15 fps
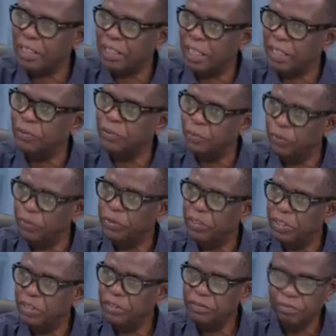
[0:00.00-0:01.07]
that oath.
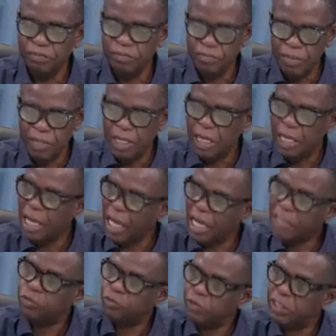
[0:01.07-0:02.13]

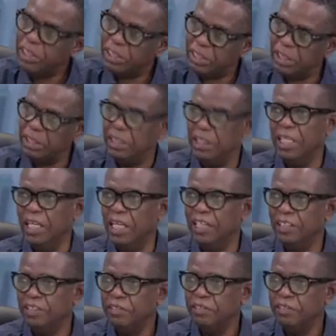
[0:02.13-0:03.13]
As we sit here,